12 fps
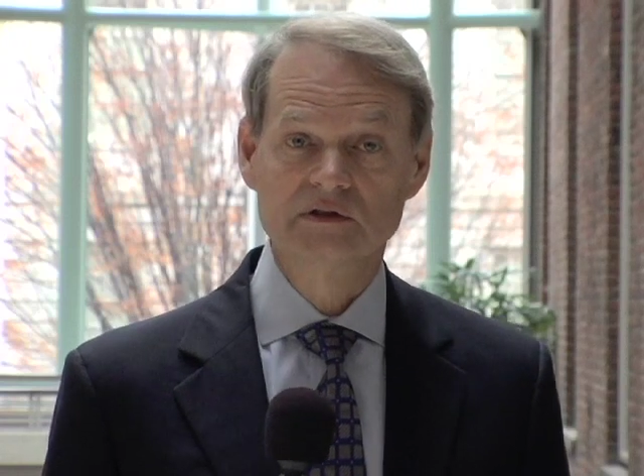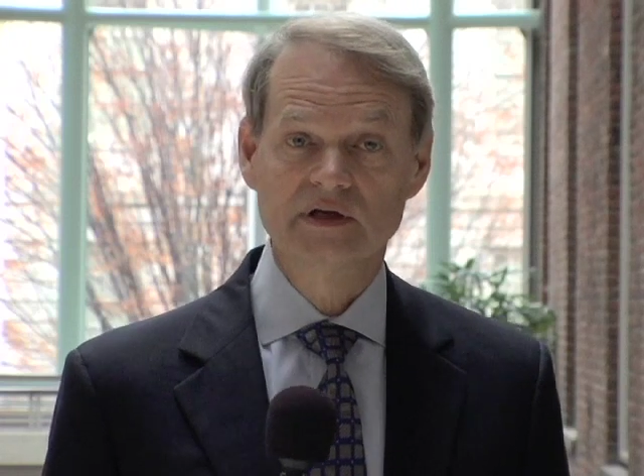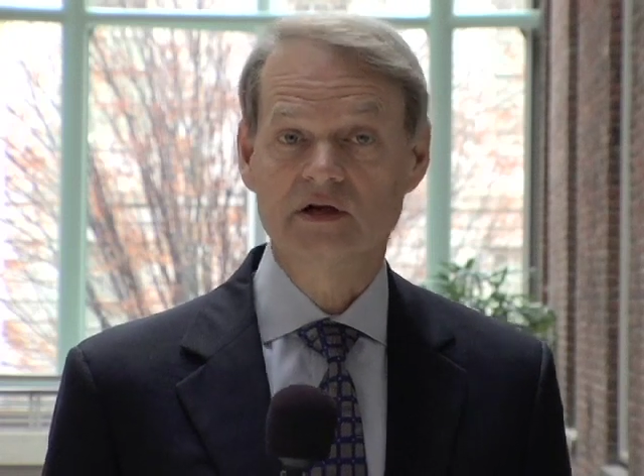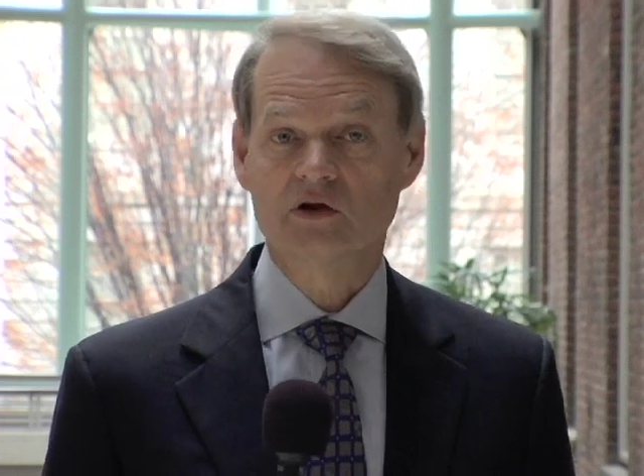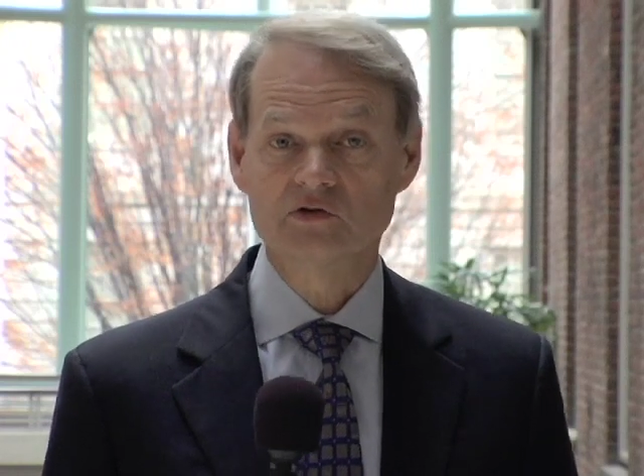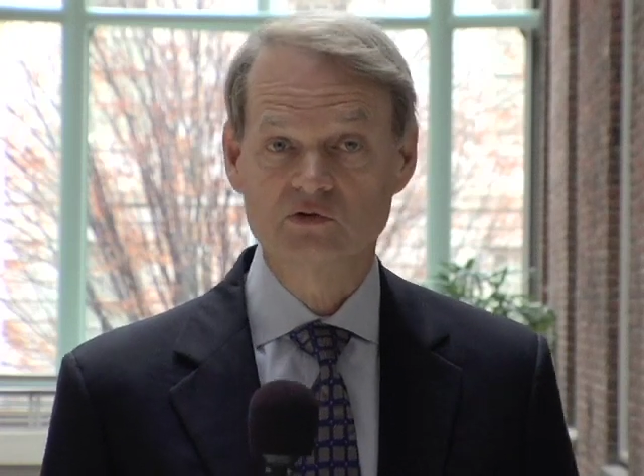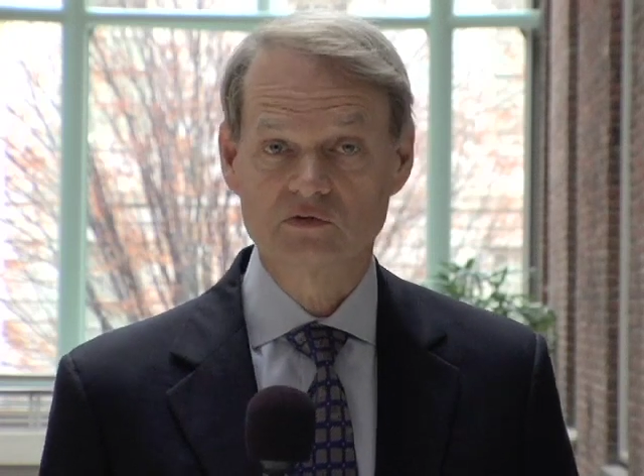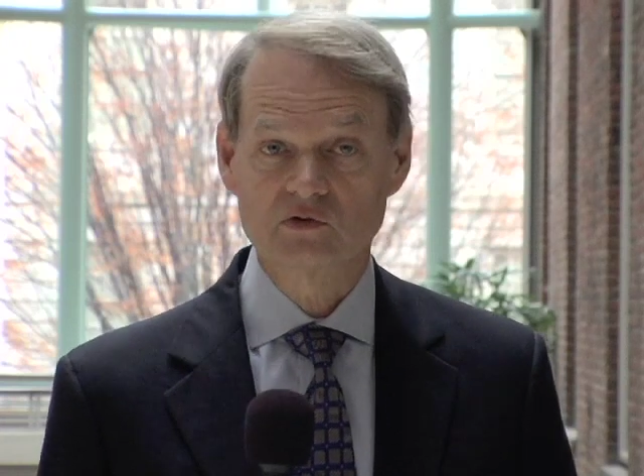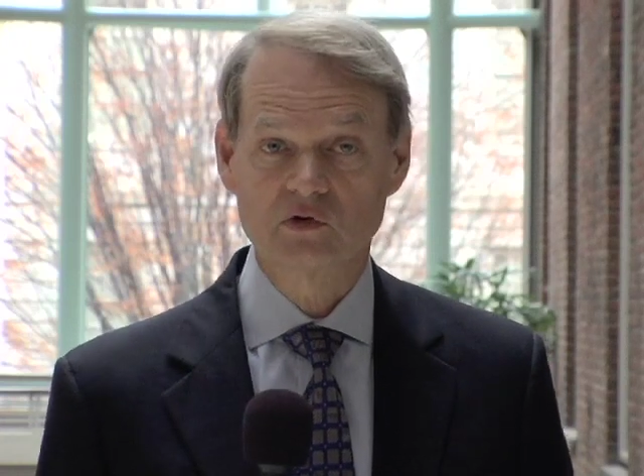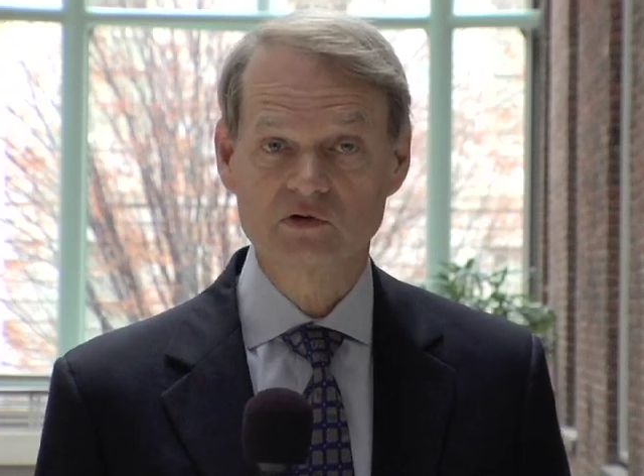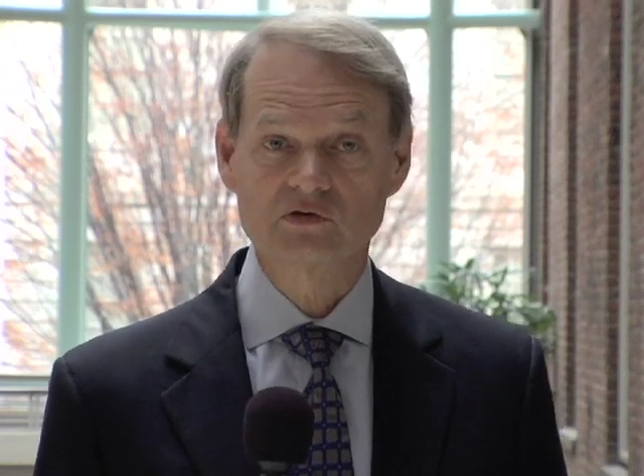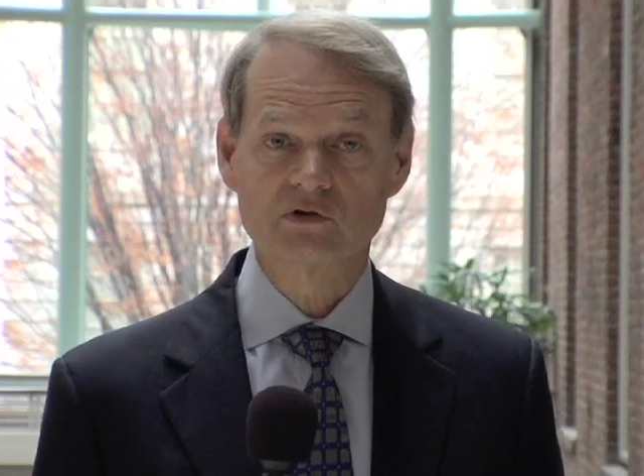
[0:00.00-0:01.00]
And also, of
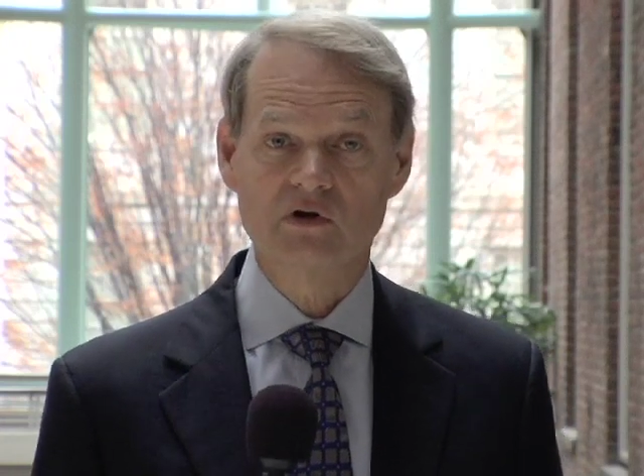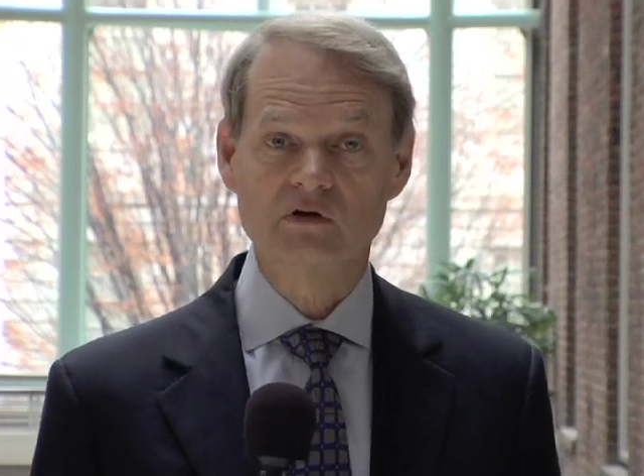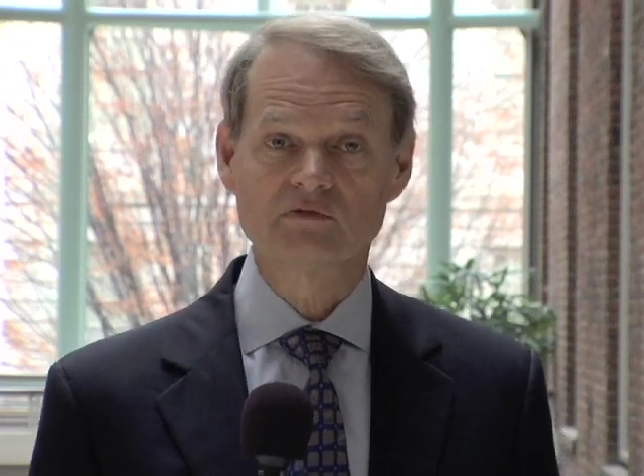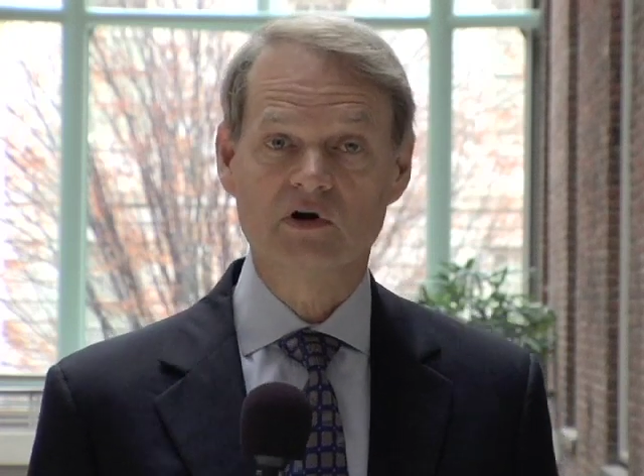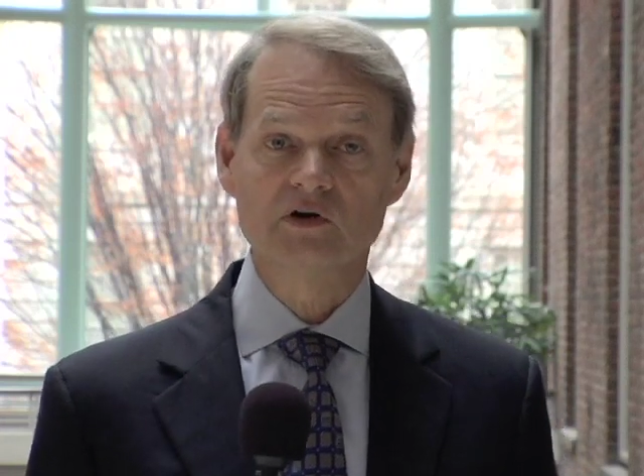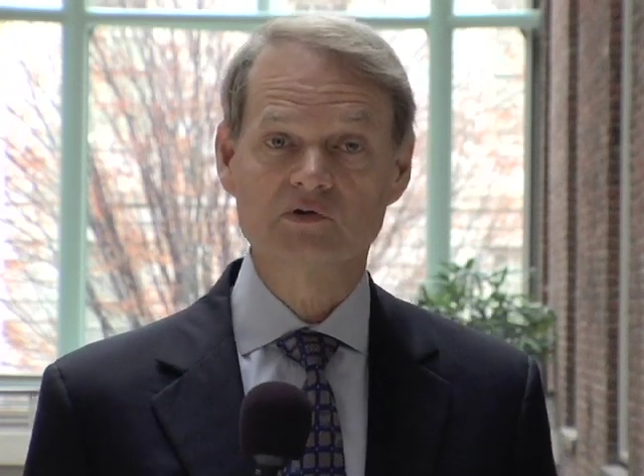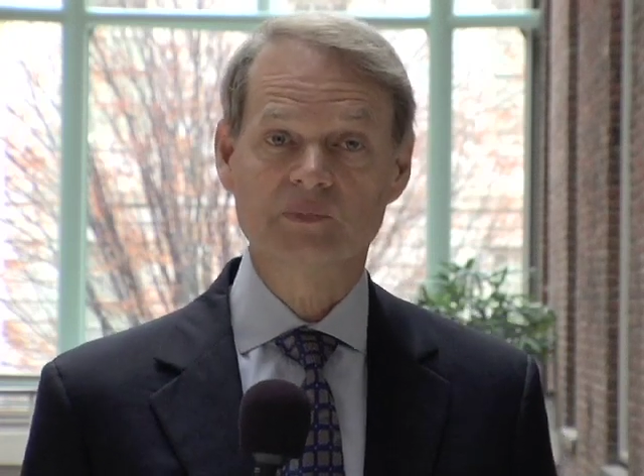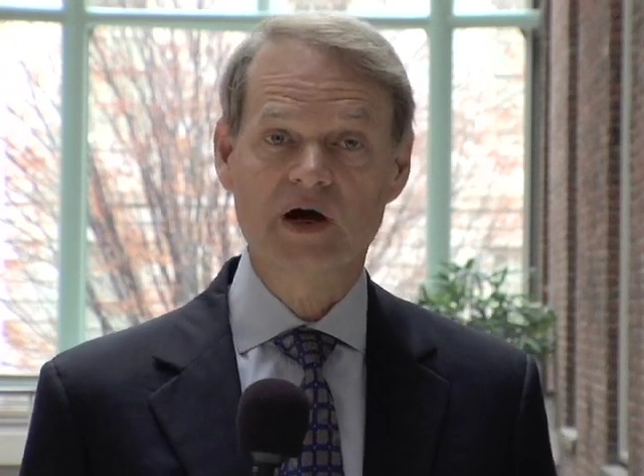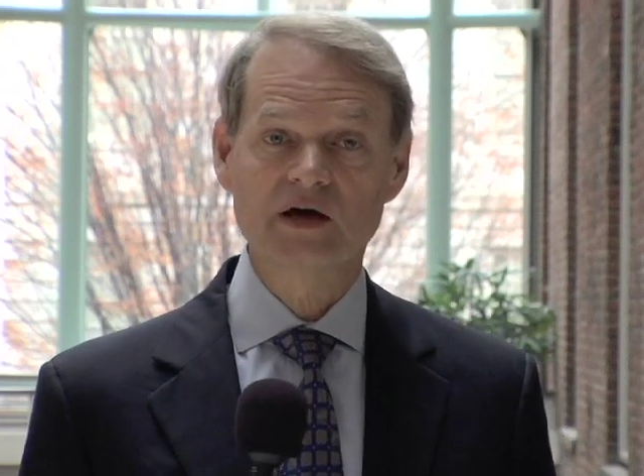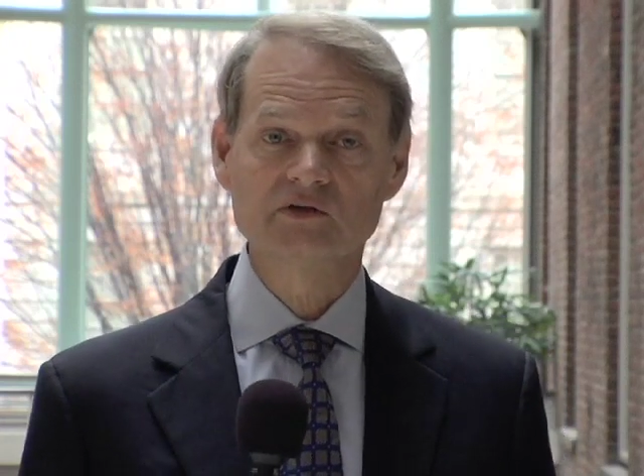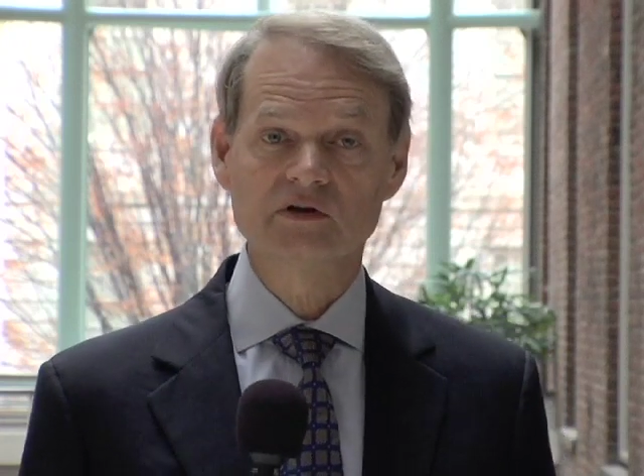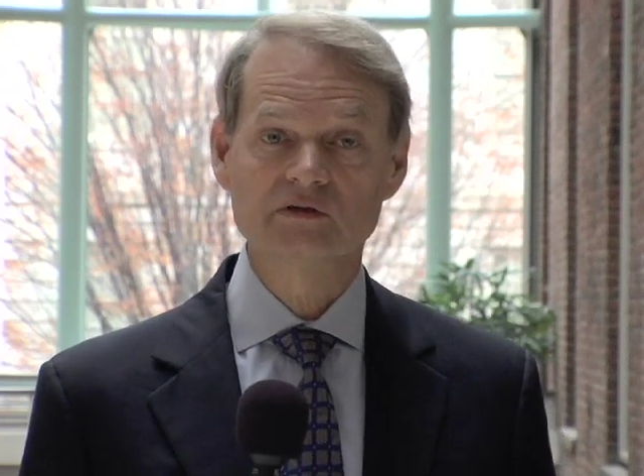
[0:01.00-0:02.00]
course, there are false
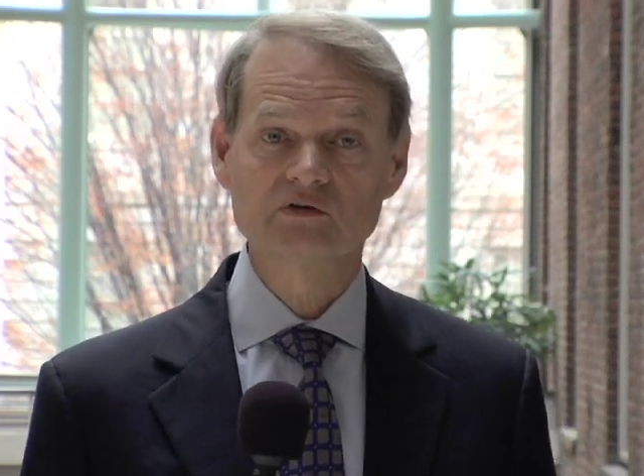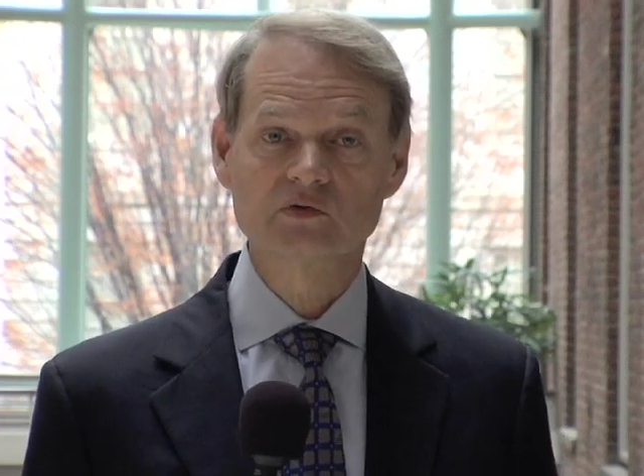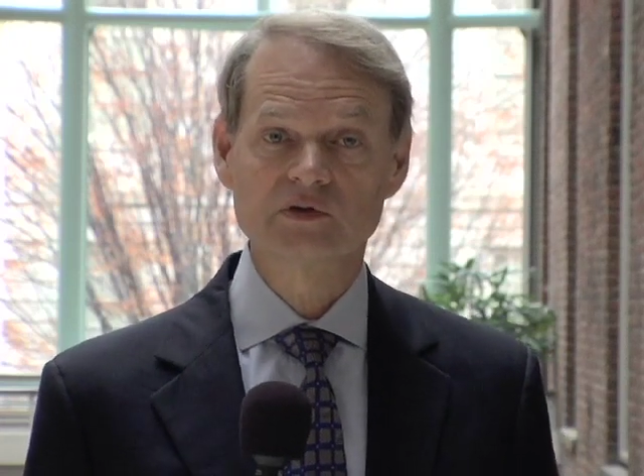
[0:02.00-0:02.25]
positives